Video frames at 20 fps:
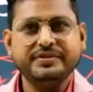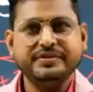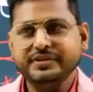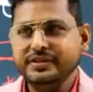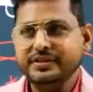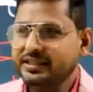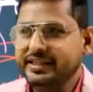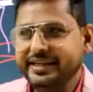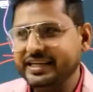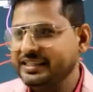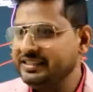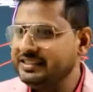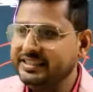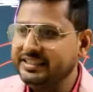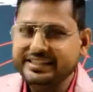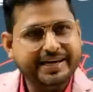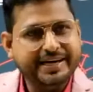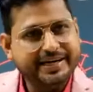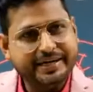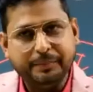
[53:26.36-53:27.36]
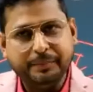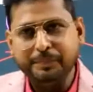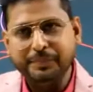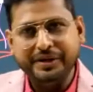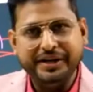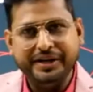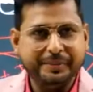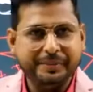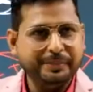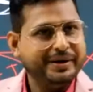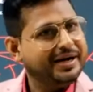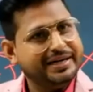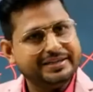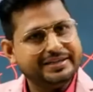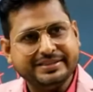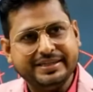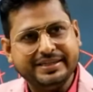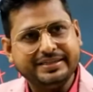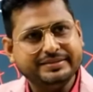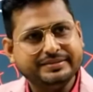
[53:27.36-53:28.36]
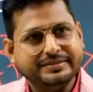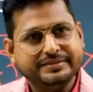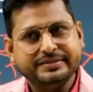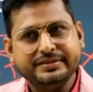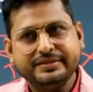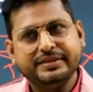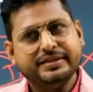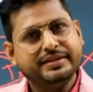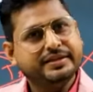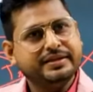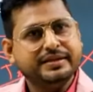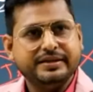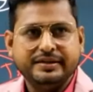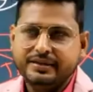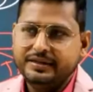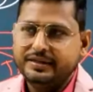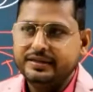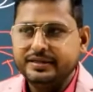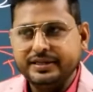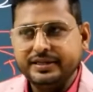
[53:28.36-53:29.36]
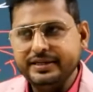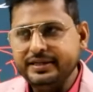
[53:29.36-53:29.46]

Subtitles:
They can see their company name. Understand? Clear?